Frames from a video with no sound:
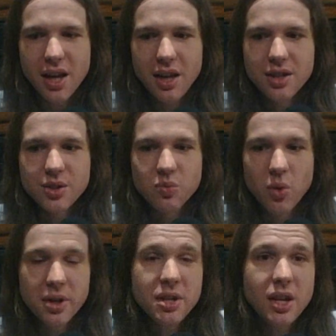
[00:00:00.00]
And just
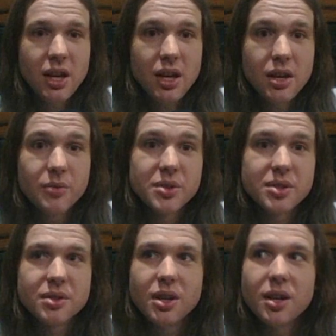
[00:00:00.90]
one day, it
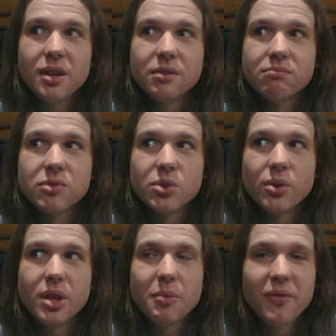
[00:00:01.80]
was uh,
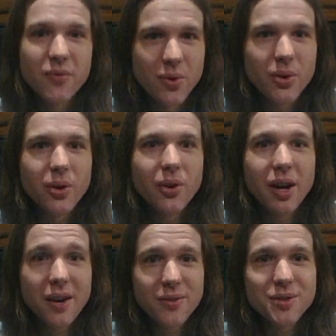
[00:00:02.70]
shortly before or
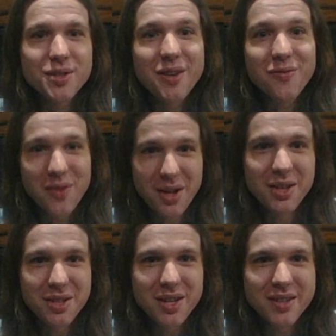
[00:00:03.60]
after St.
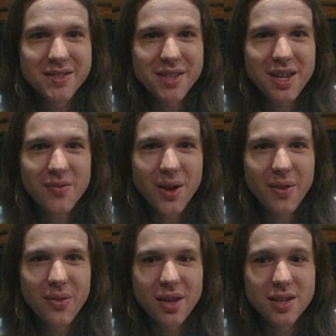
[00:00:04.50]
Valentine's Day of
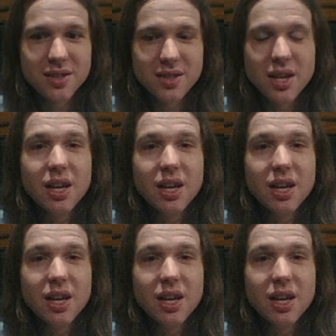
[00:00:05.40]
all things.